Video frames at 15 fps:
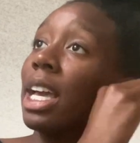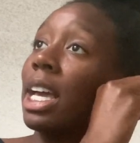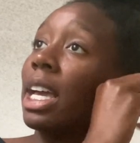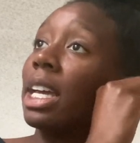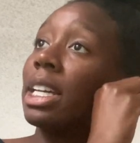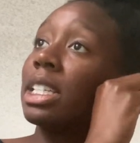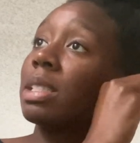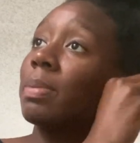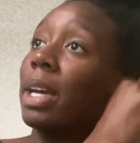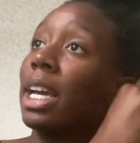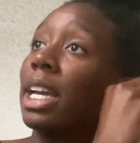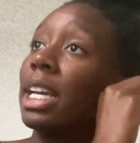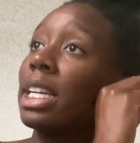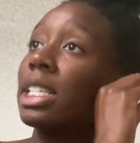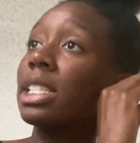it is
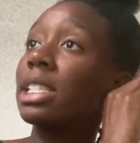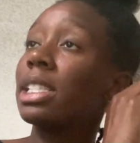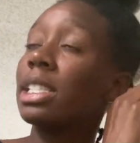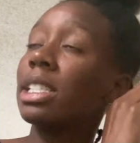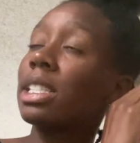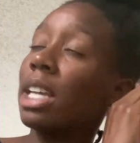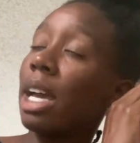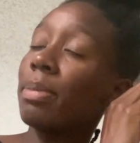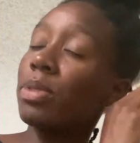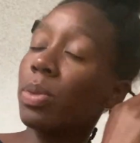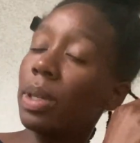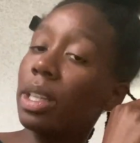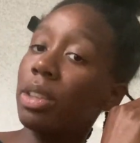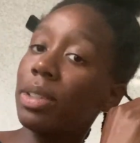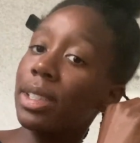my, I'm
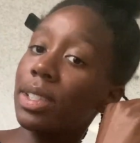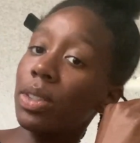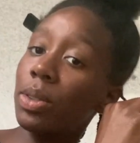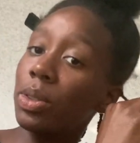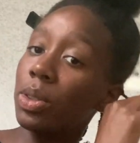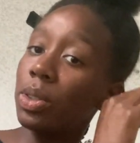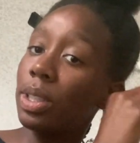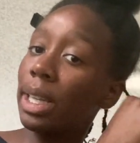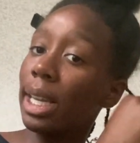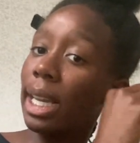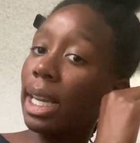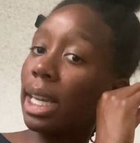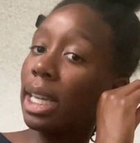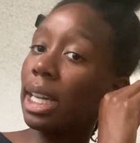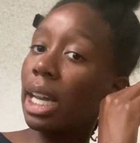23 years old
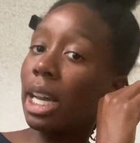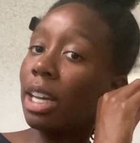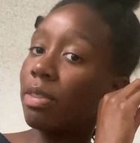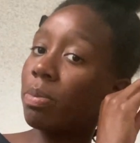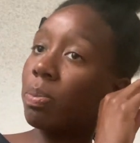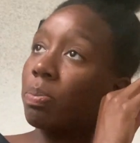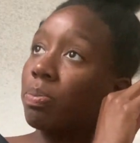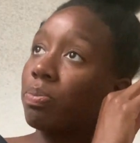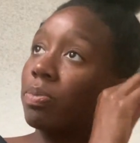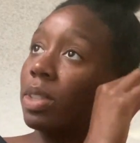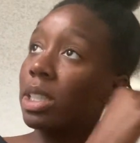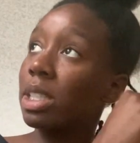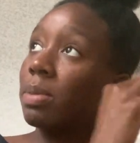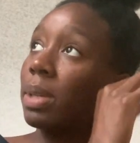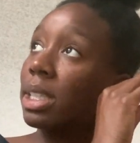and
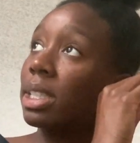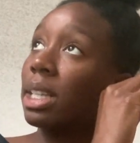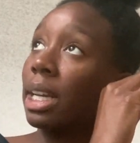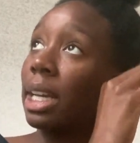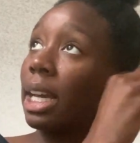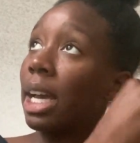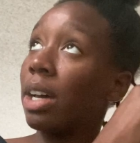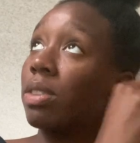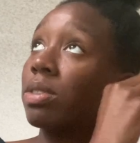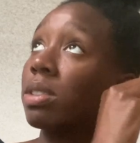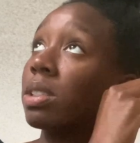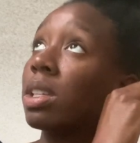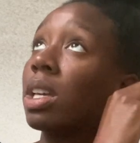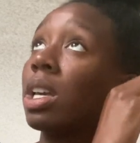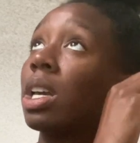this is my second
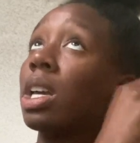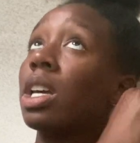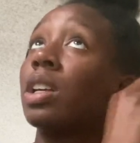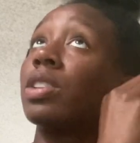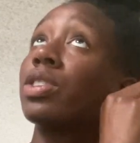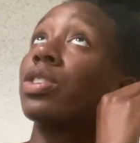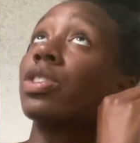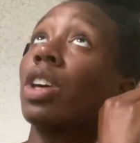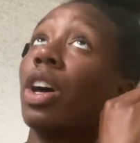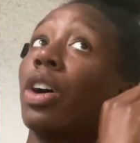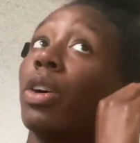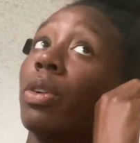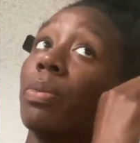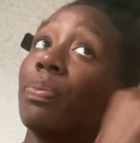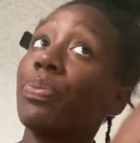house.
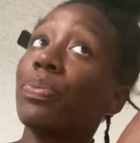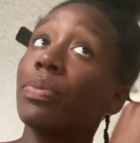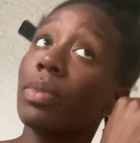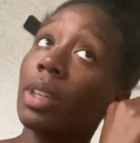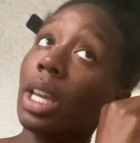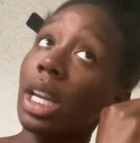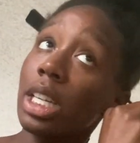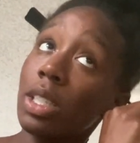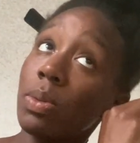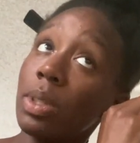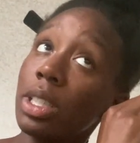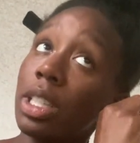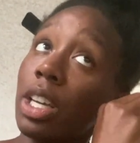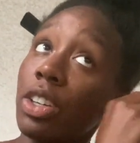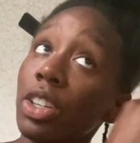So I just
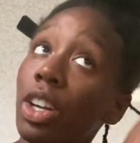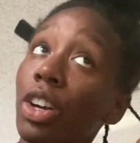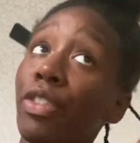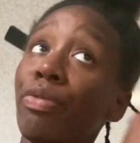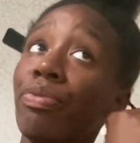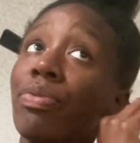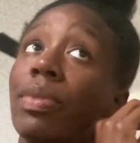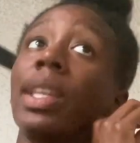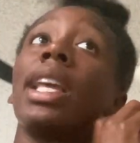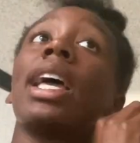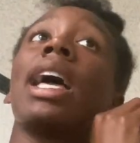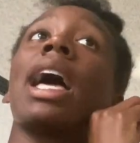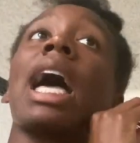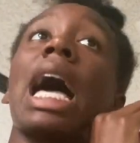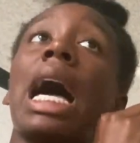wanted to tell y'all
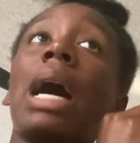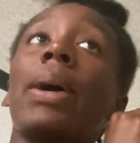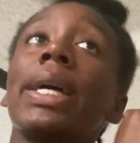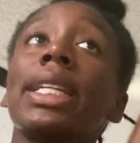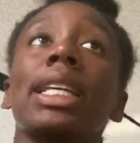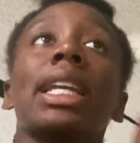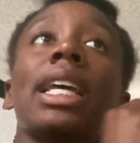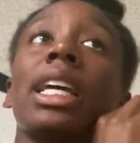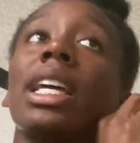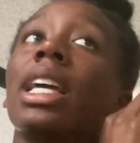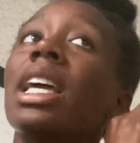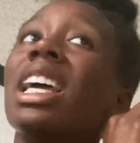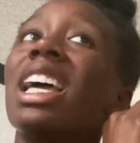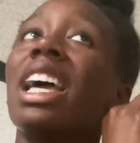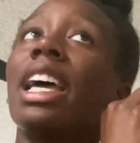how I did it.
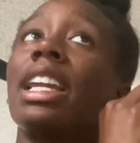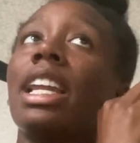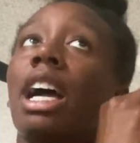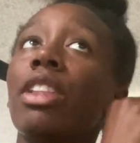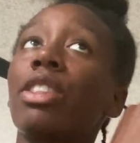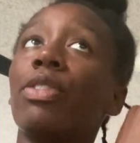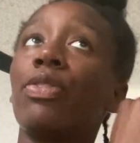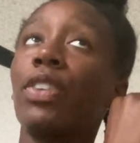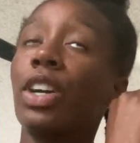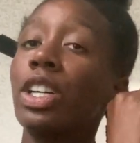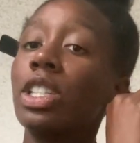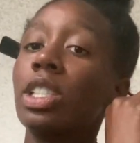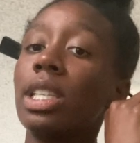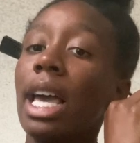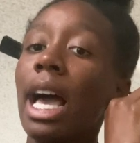Now, the
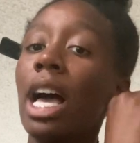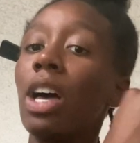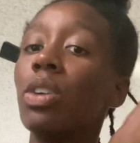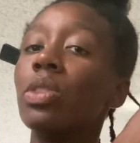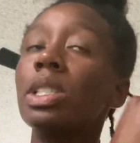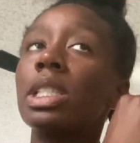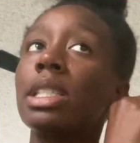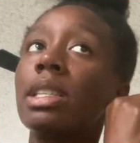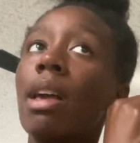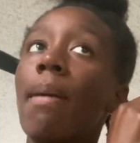first house,